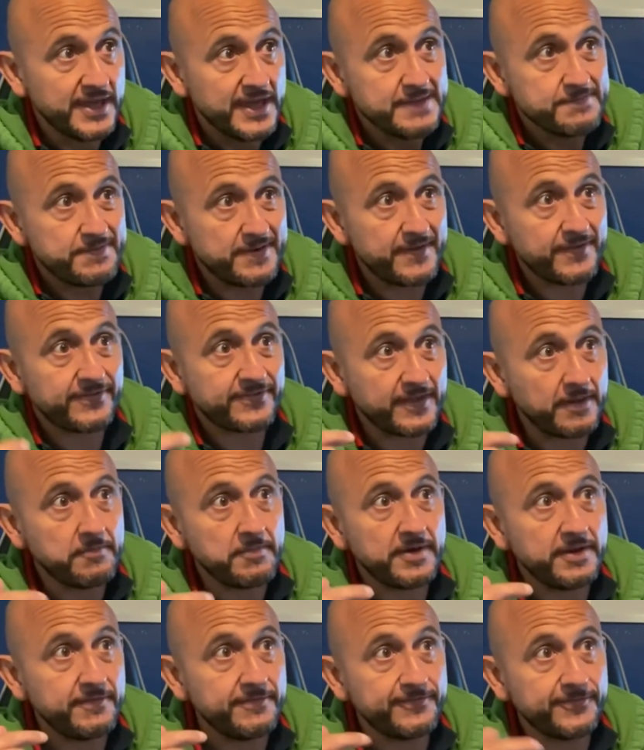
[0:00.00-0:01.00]
But if
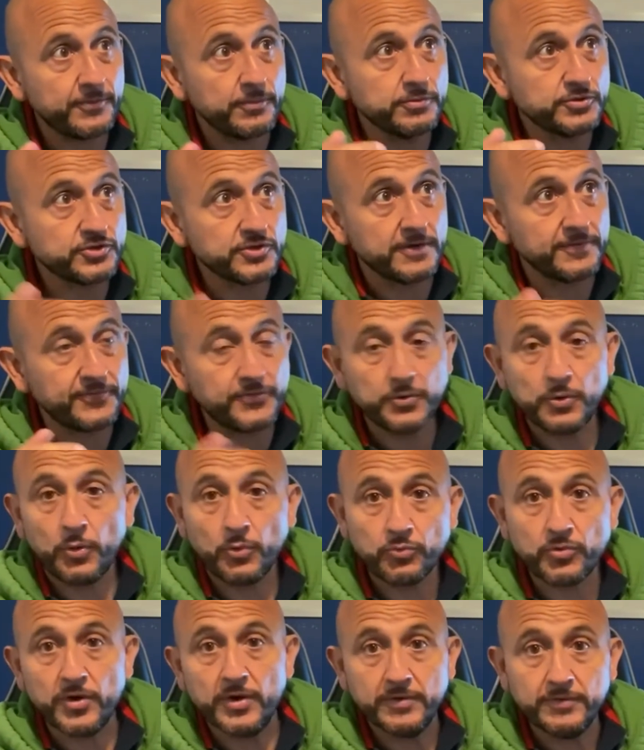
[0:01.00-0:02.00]
somebody falls off your
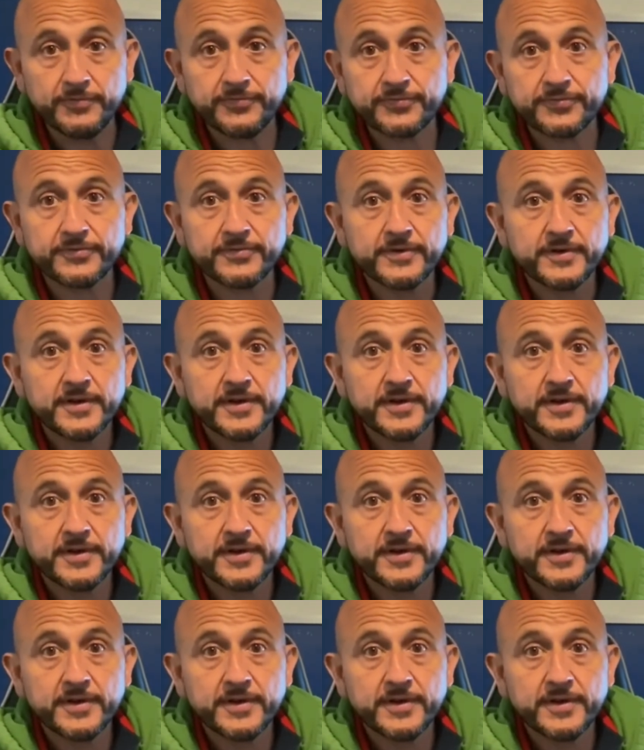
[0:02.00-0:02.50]
roof